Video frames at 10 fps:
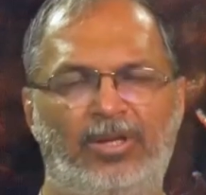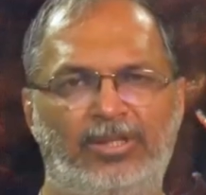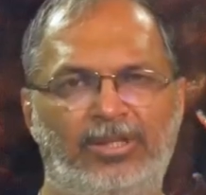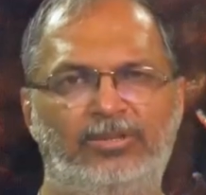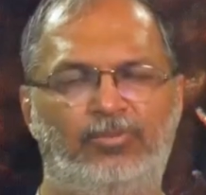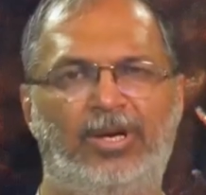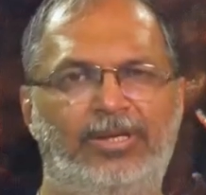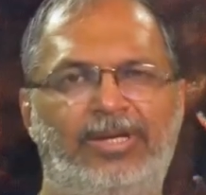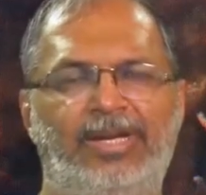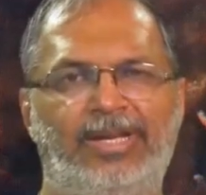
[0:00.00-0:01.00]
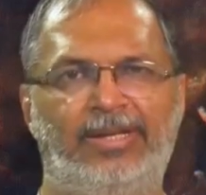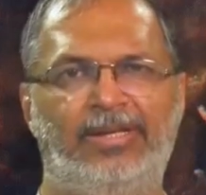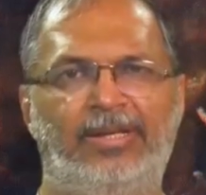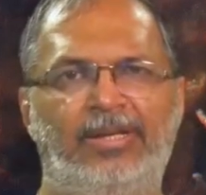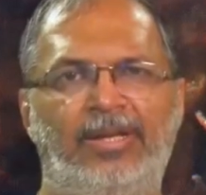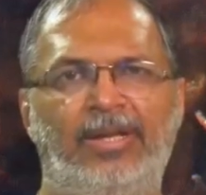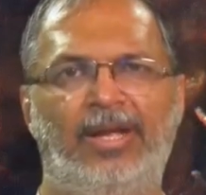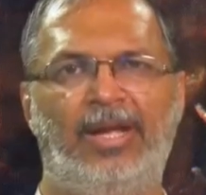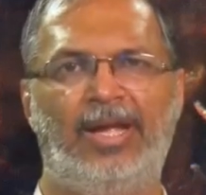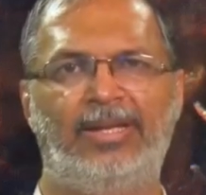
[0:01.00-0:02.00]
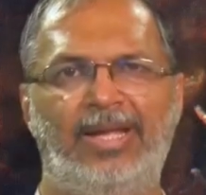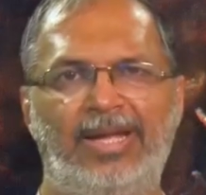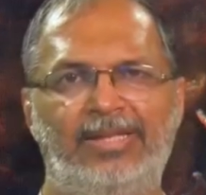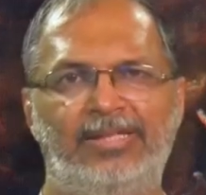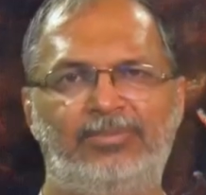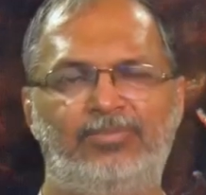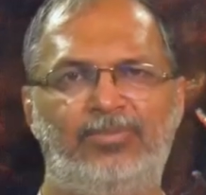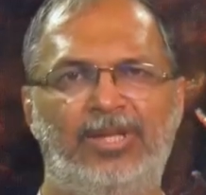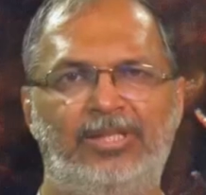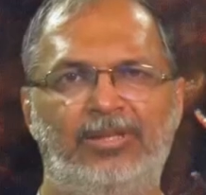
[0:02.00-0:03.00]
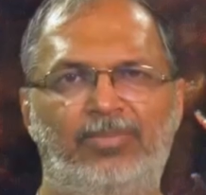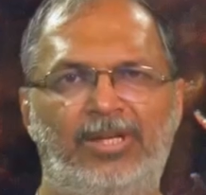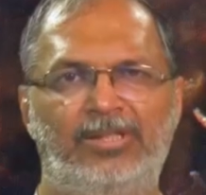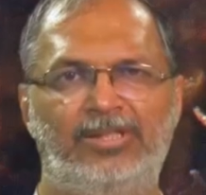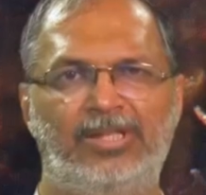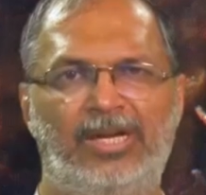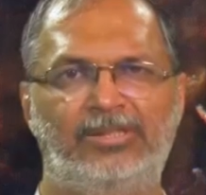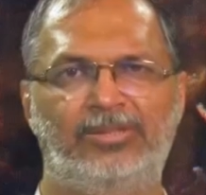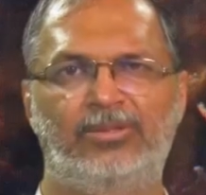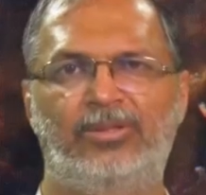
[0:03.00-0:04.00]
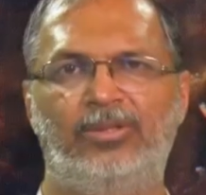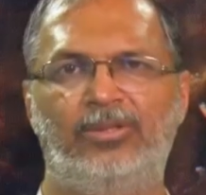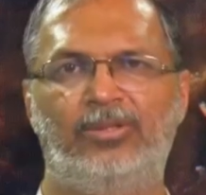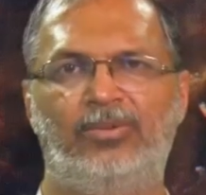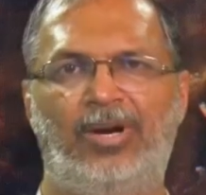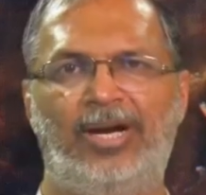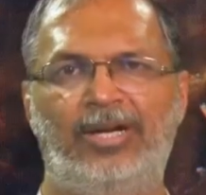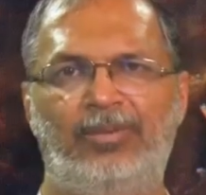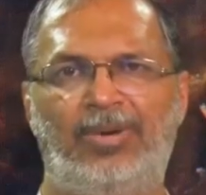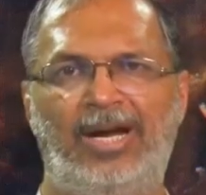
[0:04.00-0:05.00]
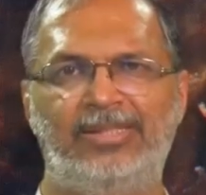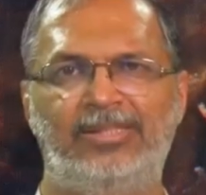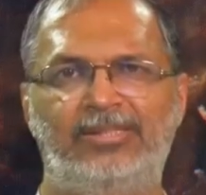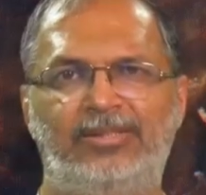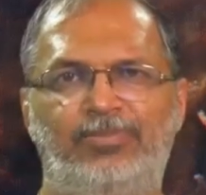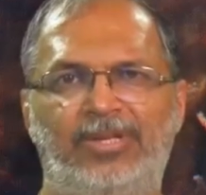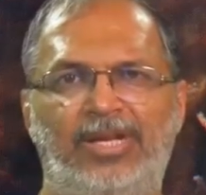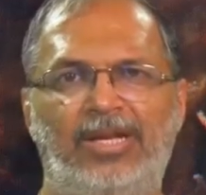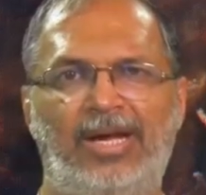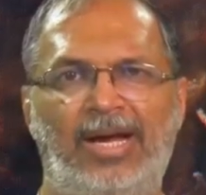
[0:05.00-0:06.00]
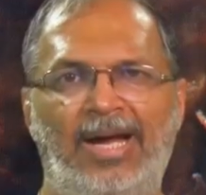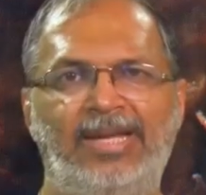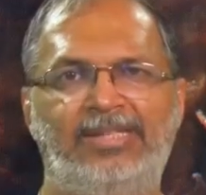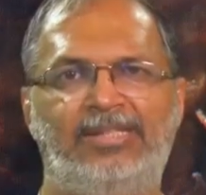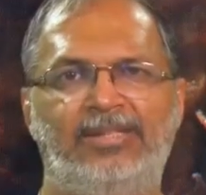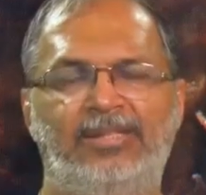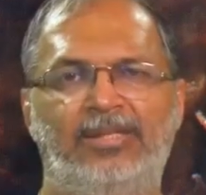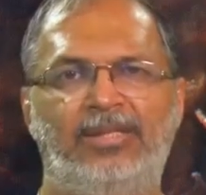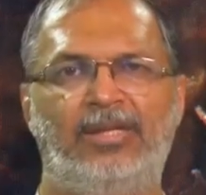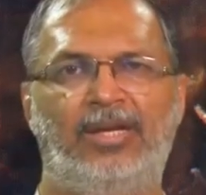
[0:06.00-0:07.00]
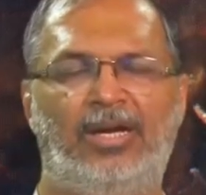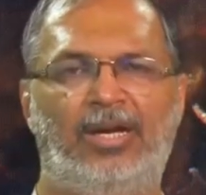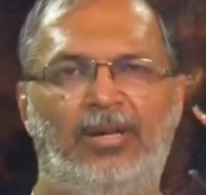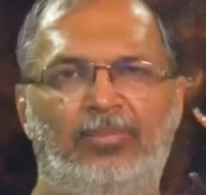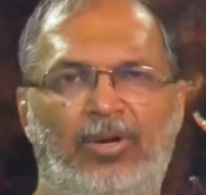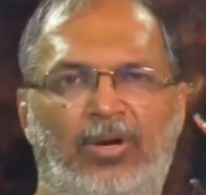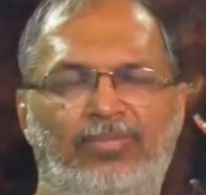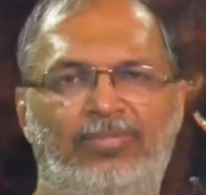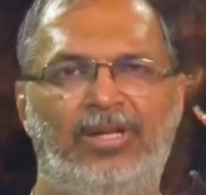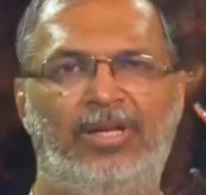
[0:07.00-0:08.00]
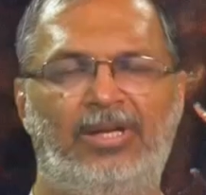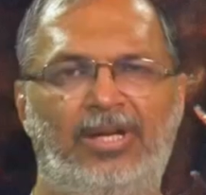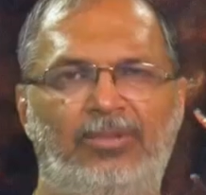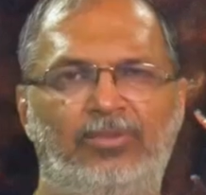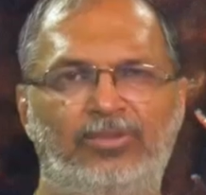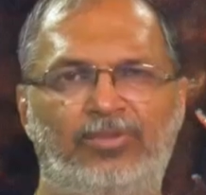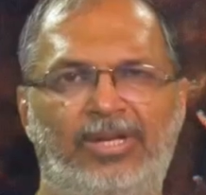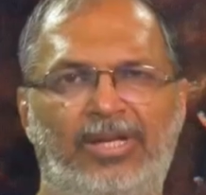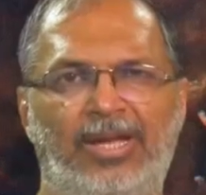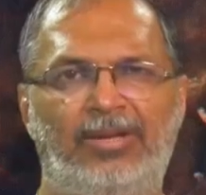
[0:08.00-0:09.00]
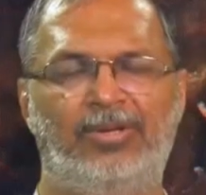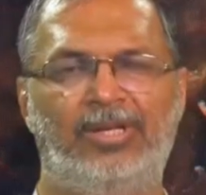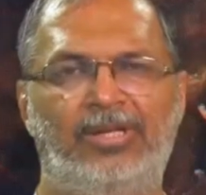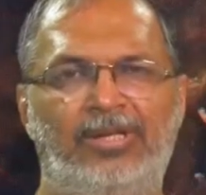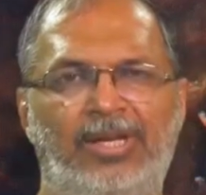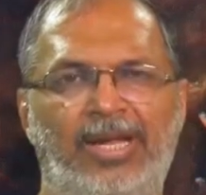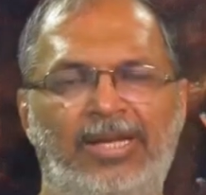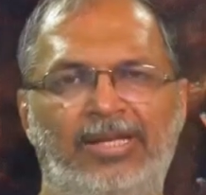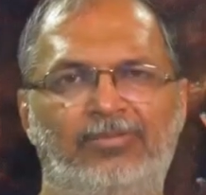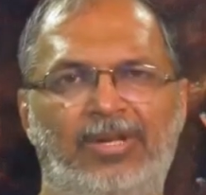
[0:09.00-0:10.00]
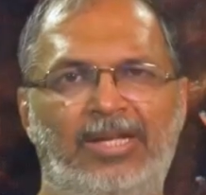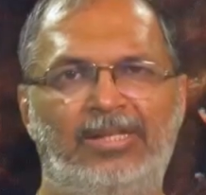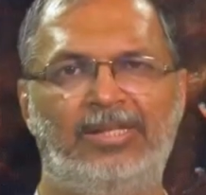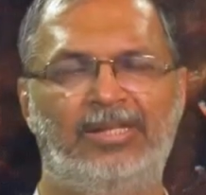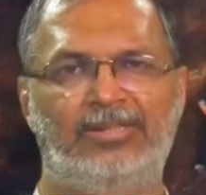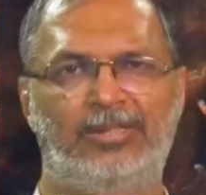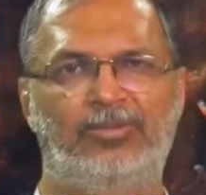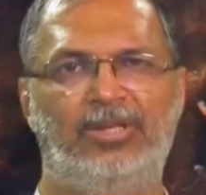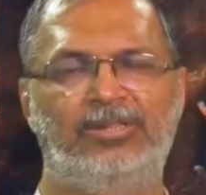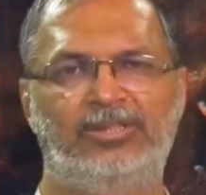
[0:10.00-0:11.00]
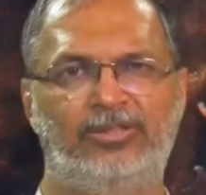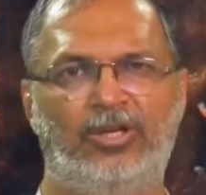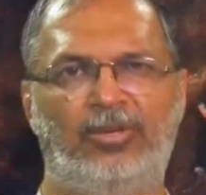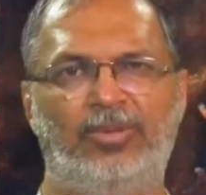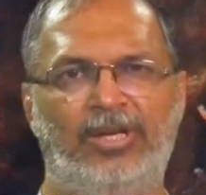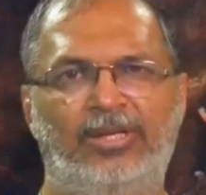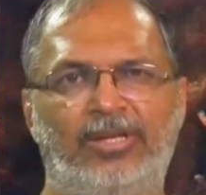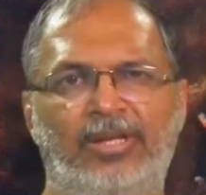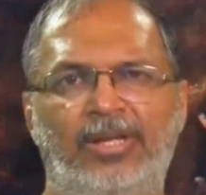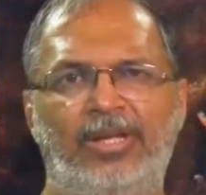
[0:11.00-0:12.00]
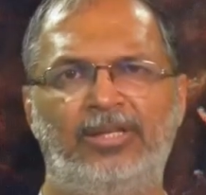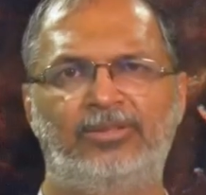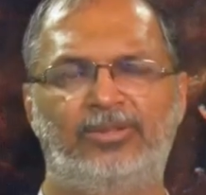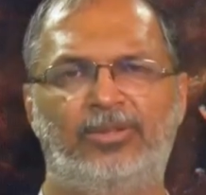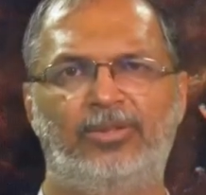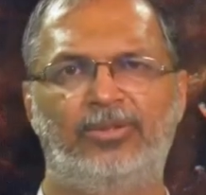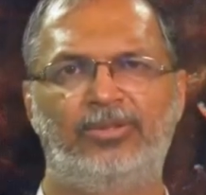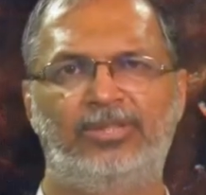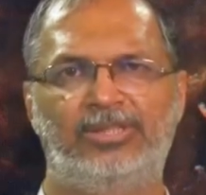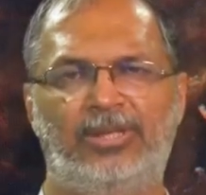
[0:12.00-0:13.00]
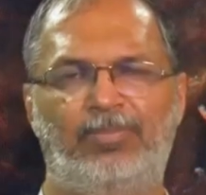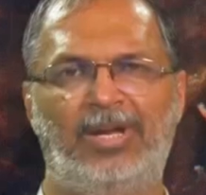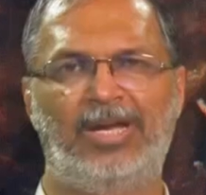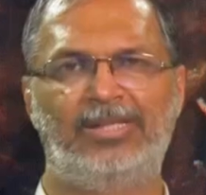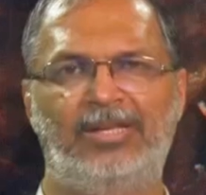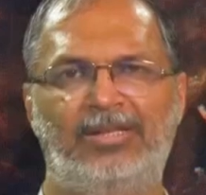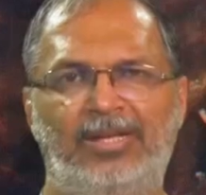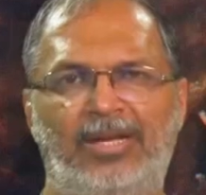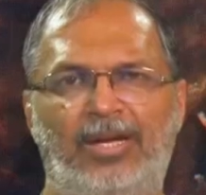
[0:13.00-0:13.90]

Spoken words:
is 1 radian, and that is nothing but this r0 divided by the typical height of the atmospheric layer where the turbulence is dominant. So, you just apply that